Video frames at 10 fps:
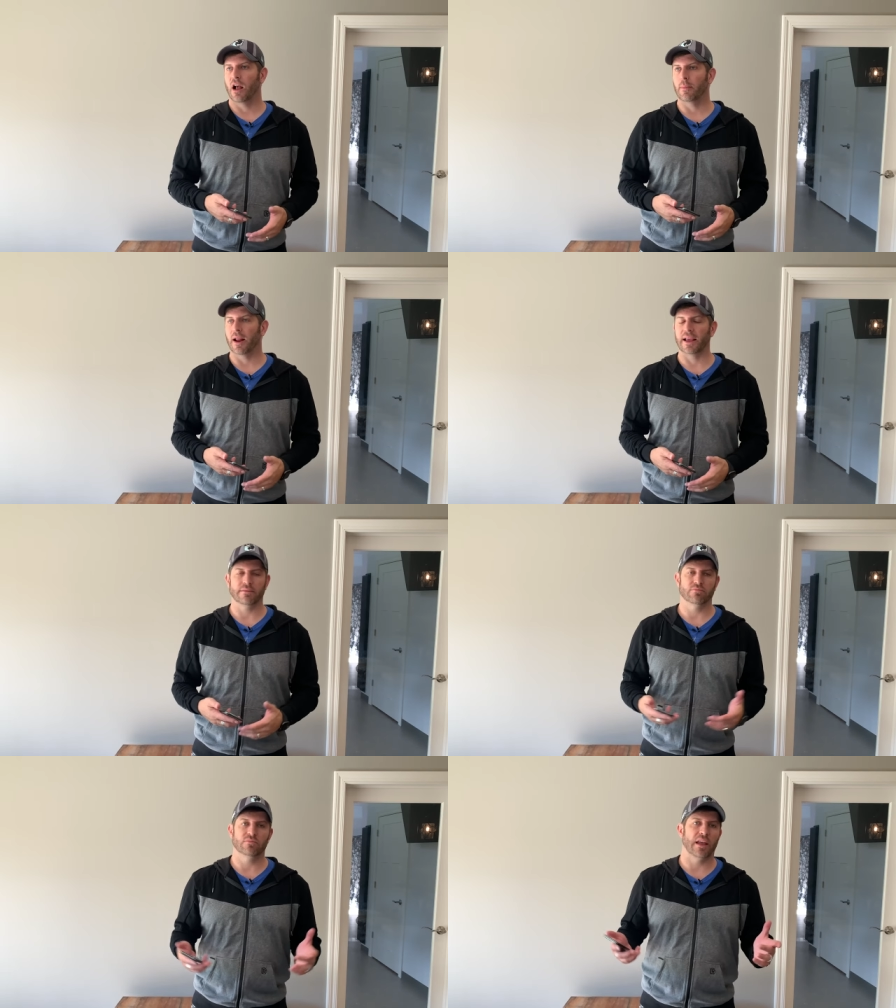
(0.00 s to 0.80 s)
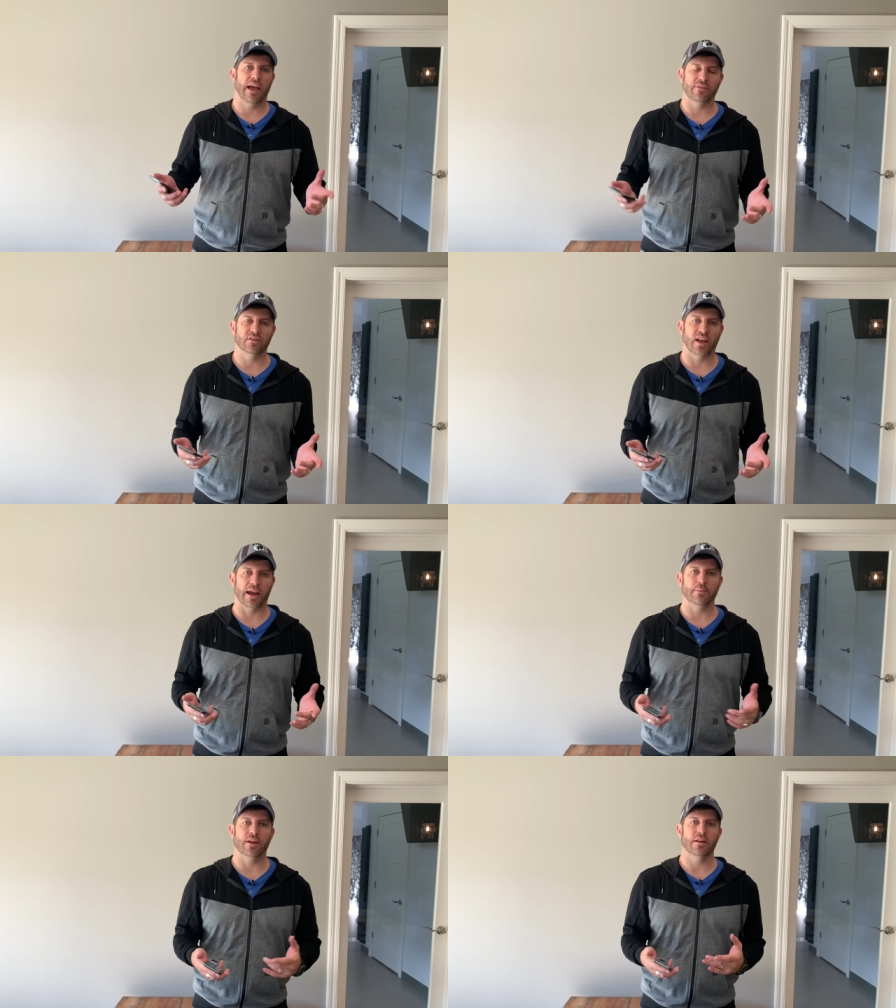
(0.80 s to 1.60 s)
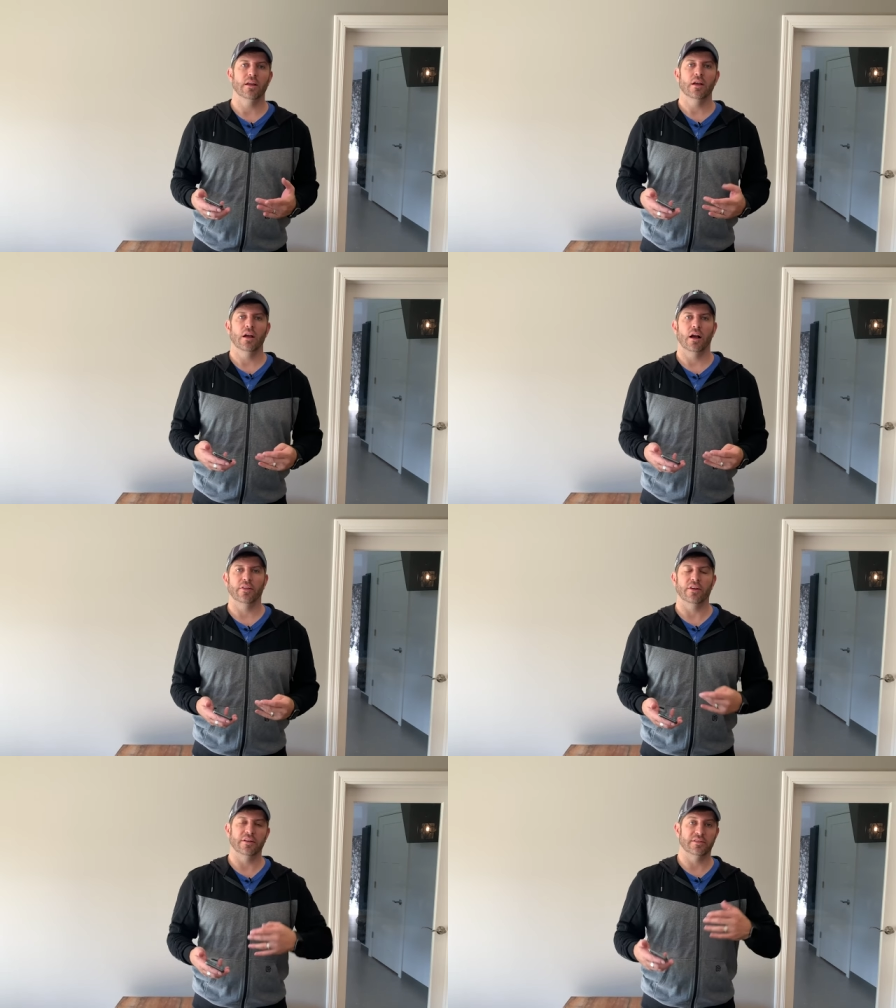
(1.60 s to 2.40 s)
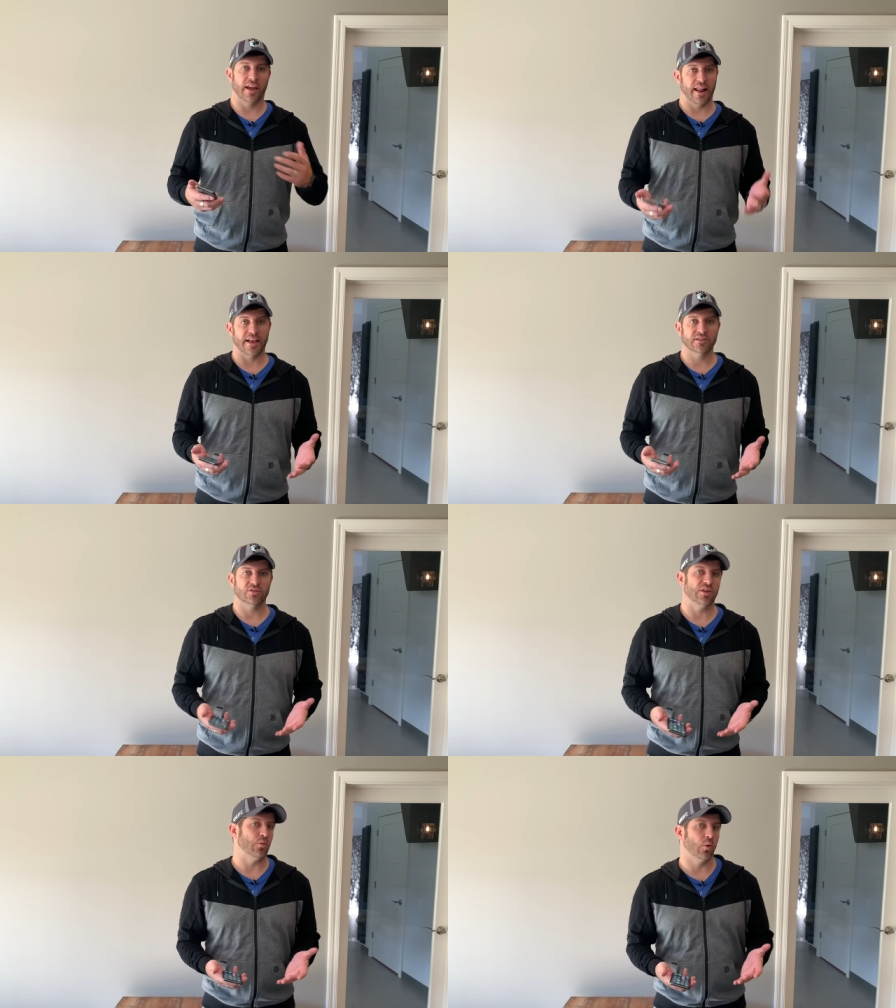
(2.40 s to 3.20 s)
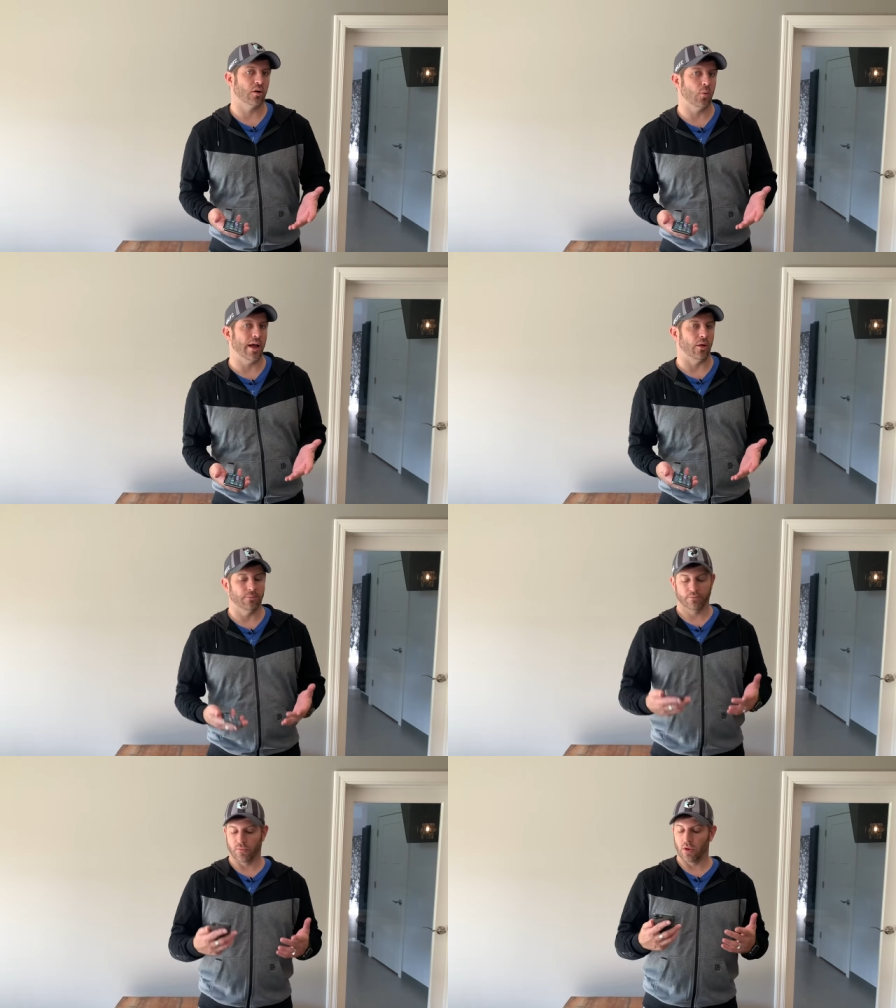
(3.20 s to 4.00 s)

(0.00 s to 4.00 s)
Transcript: I mean, I haven't timed it. Uh, the 10s did work well.